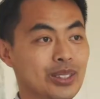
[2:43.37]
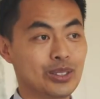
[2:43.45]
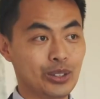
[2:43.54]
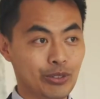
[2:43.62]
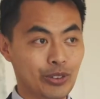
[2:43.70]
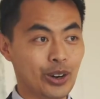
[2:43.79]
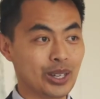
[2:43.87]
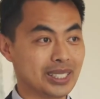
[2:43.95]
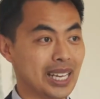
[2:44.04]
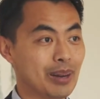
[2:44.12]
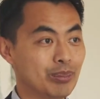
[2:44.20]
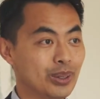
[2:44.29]
So for
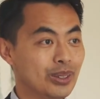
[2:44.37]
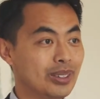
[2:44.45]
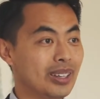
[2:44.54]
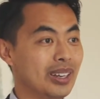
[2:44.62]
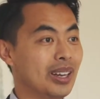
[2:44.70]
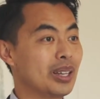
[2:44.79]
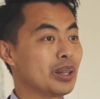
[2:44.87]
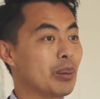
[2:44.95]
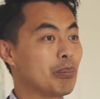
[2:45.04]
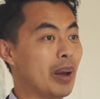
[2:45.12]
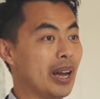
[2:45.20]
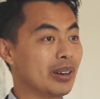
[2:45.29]
example, the
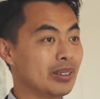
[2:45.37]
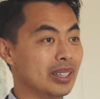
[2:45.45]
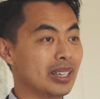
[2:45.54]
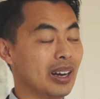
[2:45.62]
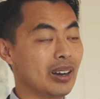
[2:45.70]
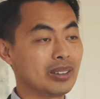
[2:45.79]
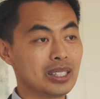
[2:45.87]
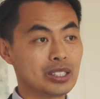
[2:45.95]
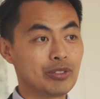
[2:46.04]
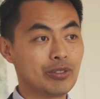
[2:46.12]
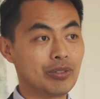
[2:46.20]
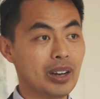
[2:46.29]
penalty on this
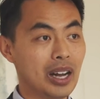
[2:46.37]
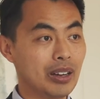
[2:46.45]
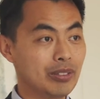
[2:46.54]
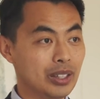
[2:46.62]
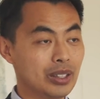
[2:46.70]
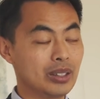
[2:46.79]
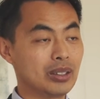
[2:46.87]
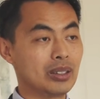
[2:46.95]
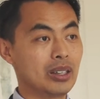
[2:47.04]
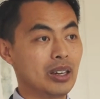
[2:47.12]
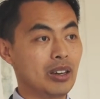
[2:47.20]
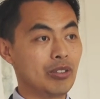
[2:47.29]

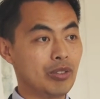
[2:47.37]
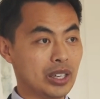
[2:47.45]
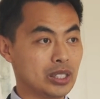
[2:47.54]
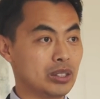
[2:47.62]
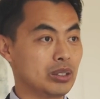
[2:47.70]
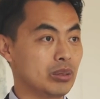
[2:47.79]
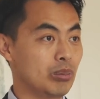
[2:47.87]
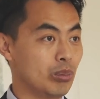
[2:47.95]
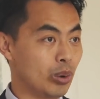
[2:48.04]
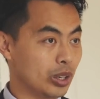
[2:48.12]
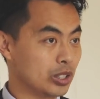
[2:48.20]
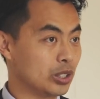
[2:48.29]
five-year fixed
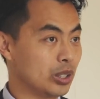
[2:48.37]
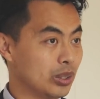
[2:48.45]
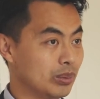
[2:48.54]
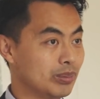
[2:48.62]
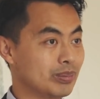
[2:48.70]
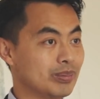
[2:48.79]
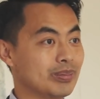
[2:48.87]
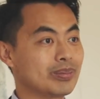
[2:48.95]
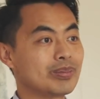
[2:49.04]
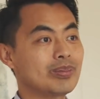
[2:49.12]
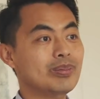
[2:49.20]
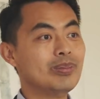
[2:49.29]
mortgage term
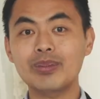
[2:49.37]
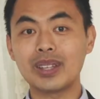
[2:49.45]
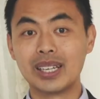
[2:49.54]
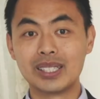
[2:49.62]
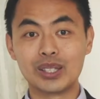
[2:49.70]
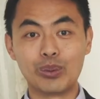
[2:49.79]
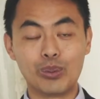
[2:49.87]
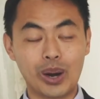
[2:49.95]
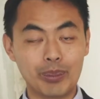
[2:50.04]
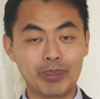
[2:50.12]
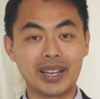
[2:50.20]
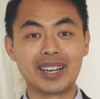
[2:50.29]
is a
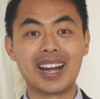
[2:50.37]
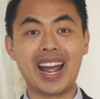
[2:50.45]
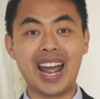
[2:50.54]
whopping